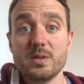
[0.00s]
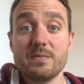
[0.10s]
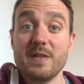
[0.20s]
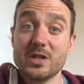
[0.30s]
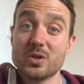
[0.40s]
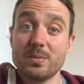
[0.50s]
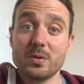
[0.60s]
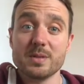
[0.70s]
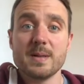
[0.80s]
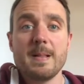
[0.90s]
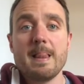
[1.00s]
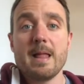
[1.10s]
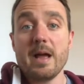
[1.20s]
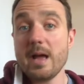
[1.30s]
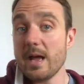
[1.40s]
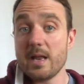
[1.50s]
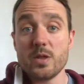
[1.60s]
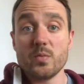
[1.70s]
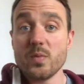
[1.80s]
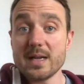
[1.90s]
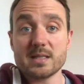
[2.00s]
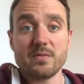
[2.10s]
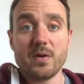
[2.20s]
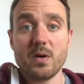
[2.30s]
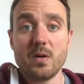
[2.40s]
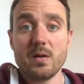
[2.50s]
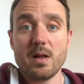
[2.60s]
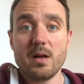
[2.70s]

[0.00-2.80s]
vegetables, and the rest of all